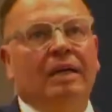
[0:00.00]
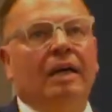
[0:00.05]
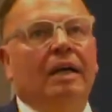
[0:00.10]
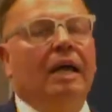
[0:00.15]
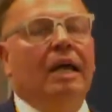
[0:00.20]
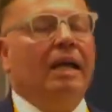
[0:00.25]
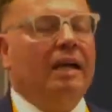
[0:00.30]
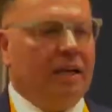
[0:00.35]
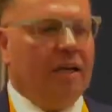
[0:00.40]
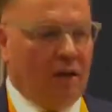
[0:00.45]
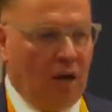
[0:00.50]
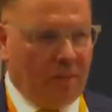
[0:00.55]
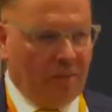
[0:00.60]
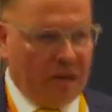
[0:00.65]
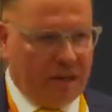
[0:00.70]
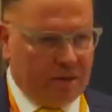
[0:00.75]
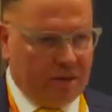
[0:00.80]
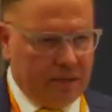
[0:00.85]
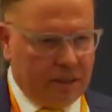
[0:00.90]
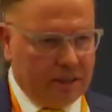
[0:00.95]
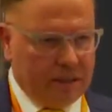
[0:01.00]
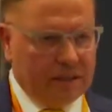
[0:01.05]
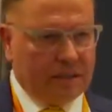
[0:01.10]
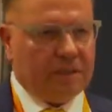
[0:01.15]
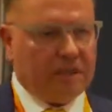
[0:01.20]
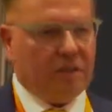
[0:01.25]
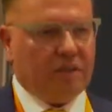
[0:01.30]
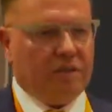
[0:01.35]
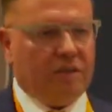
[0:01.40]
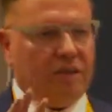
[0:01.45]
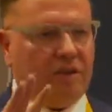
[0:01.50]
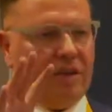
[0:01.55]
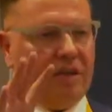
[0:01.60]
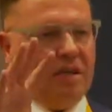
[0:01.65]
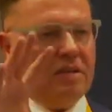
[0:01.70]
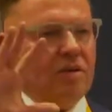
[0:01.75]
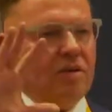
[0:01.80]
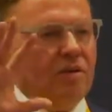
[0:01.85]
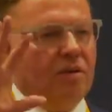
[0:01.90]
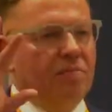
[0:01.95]
economic risks. So
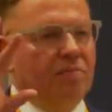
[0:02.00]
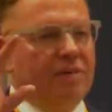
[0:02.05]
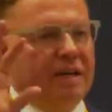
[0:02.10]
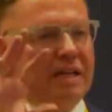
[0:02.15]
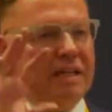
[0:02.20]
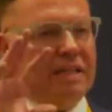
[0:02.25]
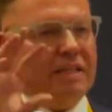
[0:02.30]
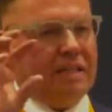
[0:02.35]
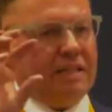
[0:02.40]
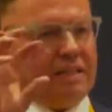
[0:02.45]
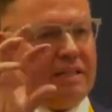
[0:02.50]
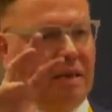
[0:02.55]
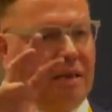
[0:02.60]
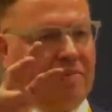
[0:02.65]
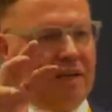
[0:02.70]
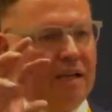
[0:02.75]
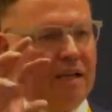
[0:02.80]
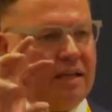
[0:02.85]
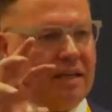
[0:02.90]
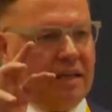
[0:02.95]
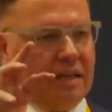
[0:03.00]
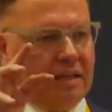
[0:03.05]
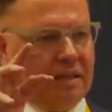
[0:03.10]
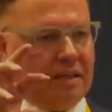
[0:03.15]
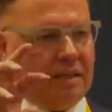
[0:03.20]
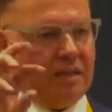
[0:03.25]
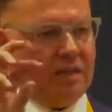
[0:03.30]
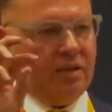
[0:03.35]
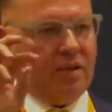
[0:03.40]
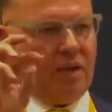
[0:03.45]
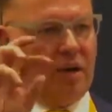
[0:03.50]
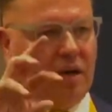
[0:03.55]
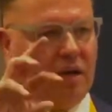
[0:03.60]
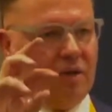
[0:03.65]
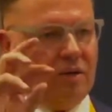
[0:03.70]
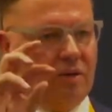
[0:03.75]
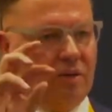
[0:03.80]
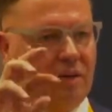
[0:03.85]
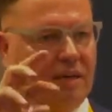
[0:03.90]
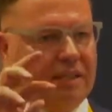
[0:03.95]
these are all big systemic things that you can't
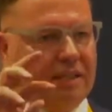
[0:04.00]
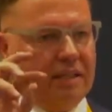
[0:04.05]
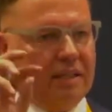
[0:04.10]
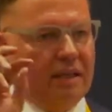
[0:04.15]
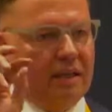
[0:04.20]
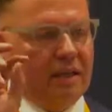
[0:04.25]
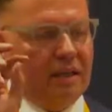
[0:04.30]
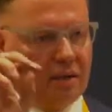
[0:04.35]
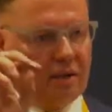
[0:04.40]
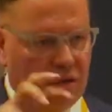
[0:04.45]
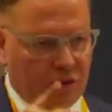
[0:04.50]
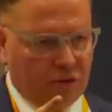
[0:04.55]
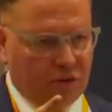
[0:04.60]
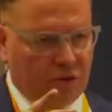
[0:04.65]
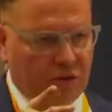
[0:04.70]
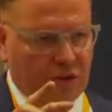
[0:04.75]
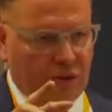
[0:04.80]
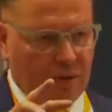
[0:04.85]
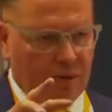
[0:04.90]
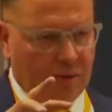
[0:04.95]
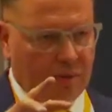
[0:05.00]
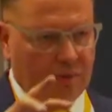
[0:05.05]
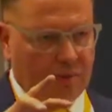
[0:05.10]
always control.